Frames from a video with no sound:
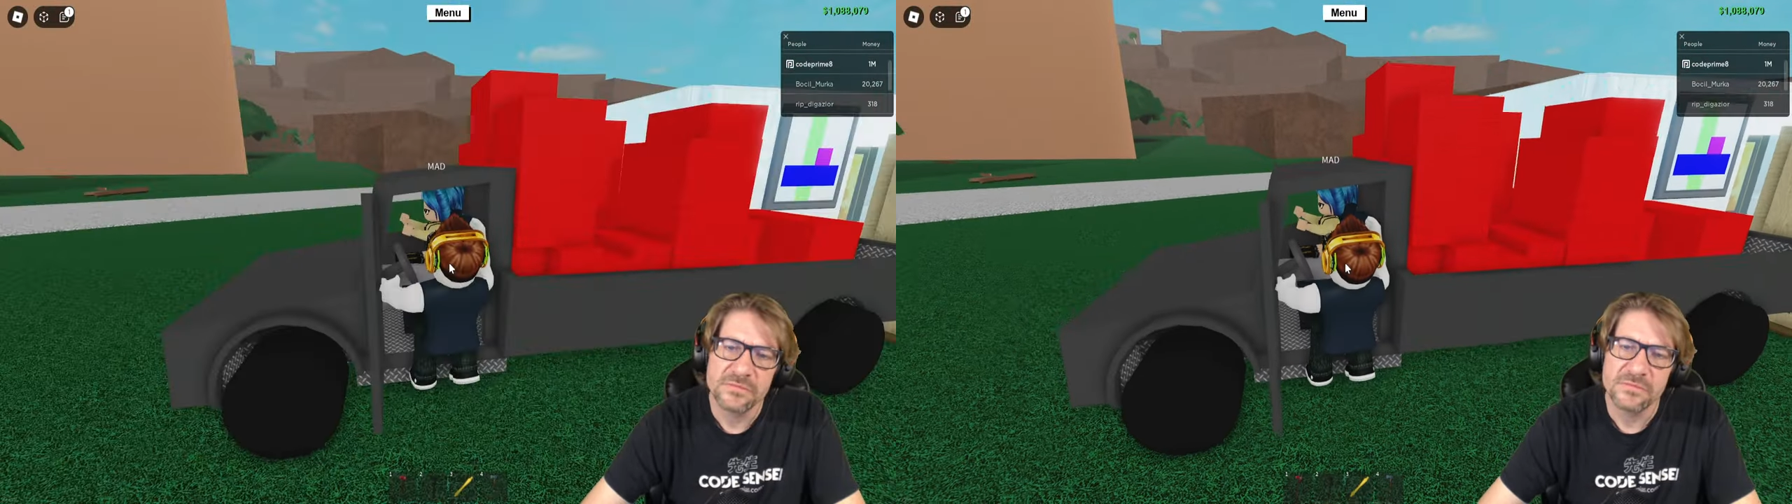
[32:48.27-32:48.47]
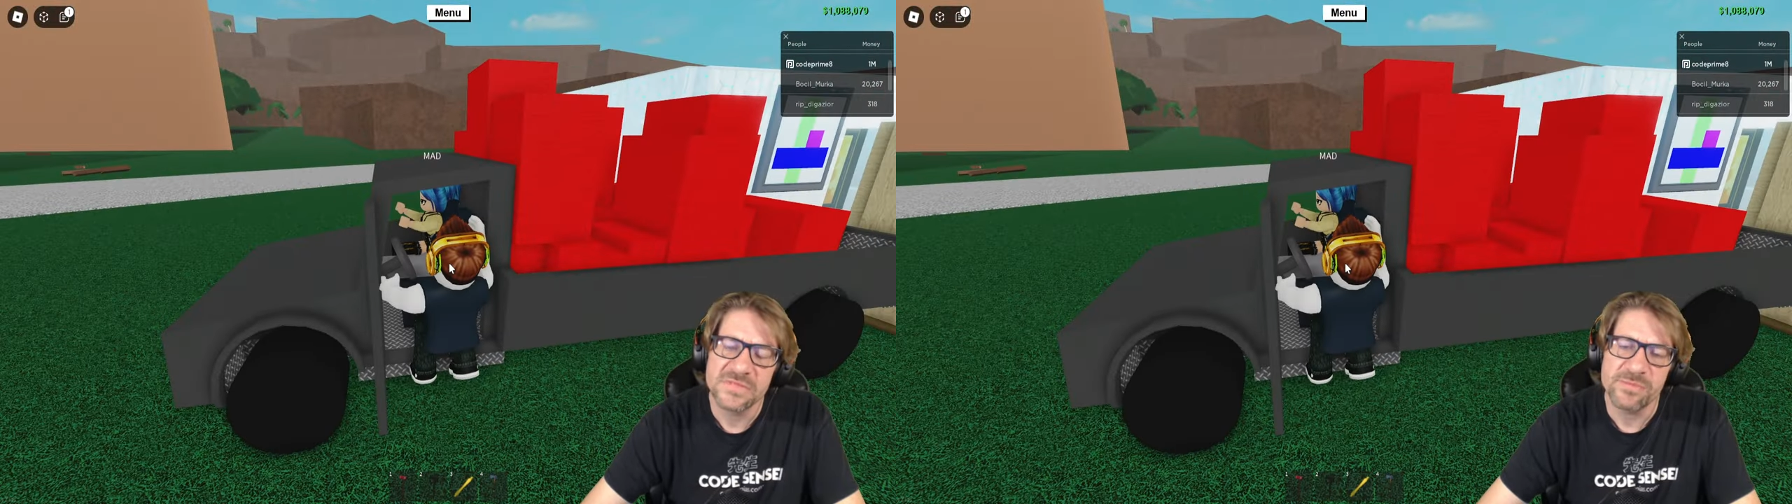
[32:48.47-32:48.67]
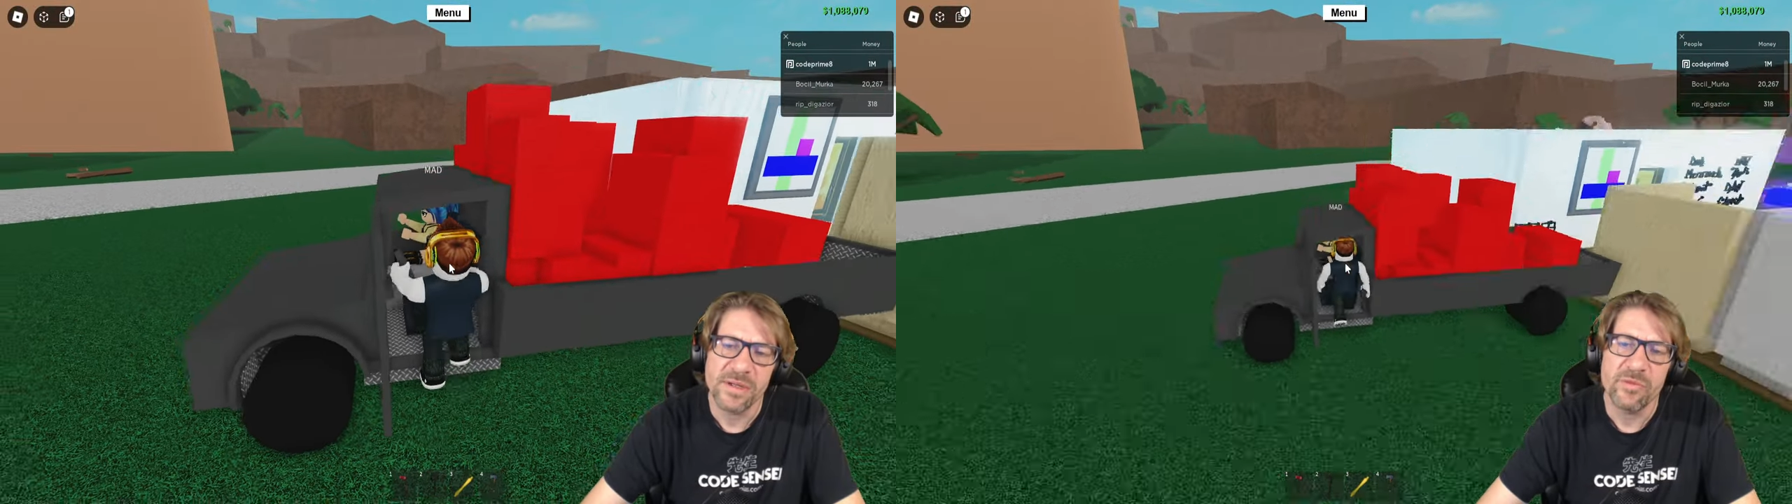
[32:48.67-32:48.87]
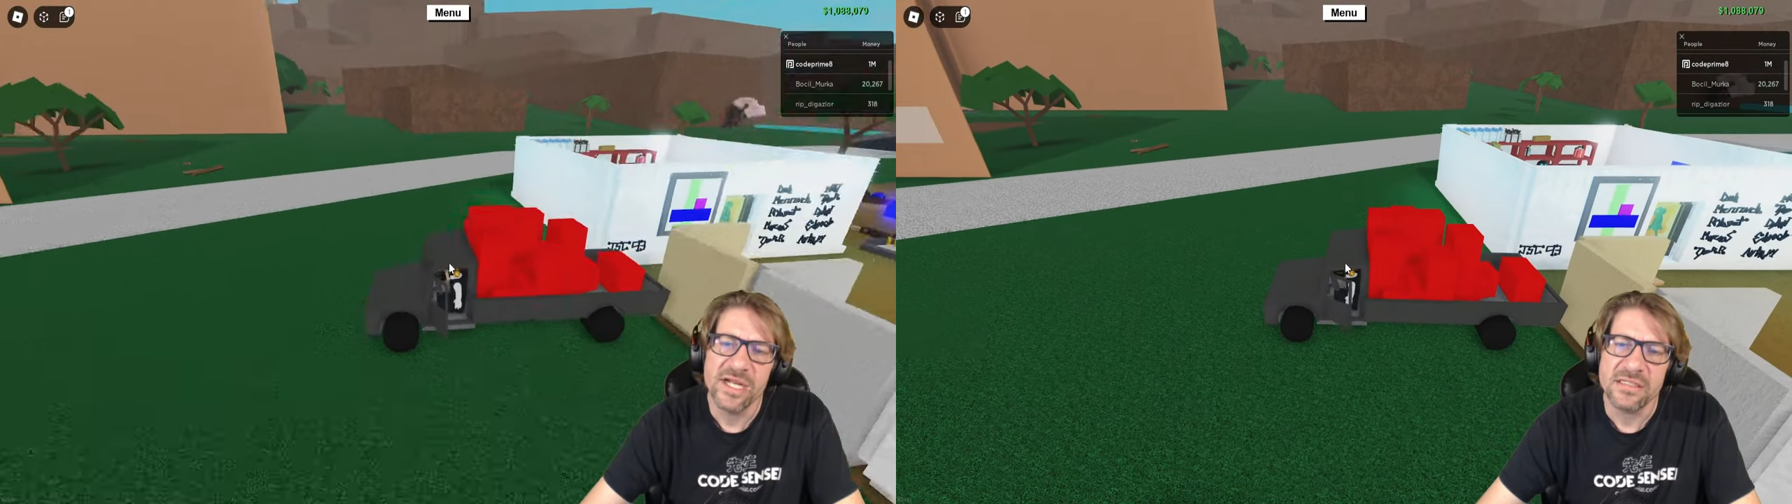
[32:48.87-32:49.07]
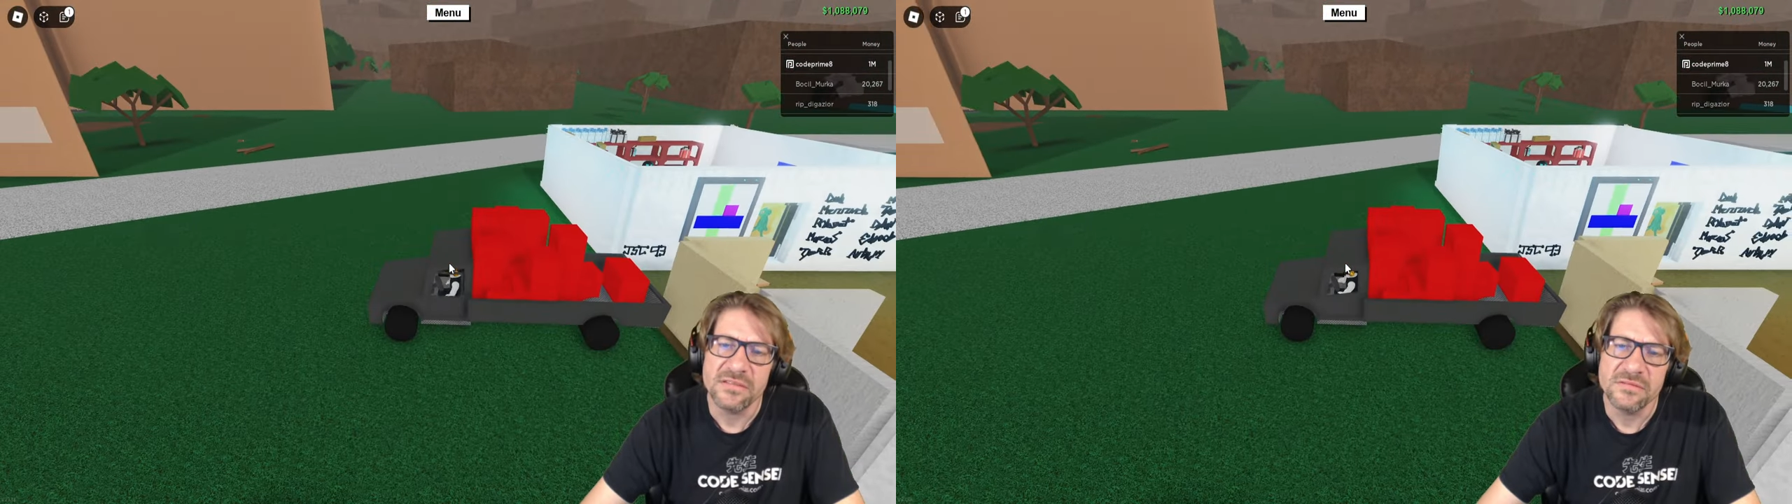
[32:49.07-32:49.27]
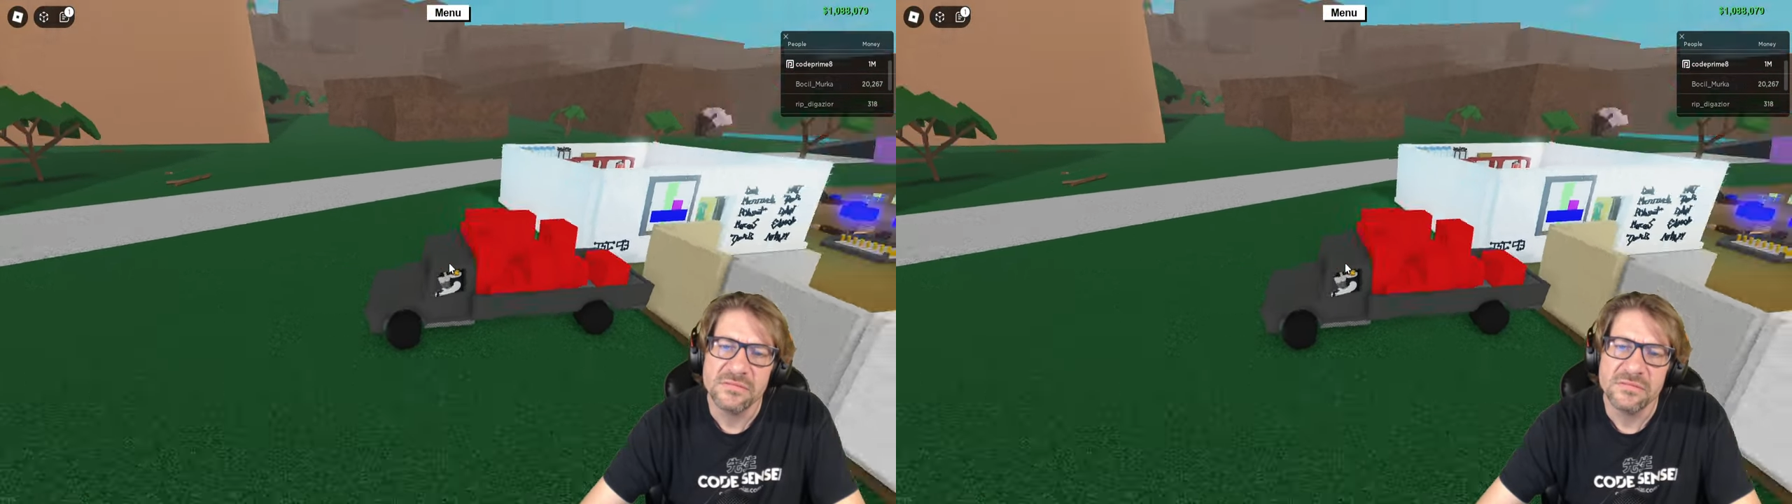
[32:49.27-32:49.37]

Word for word: it's my brain.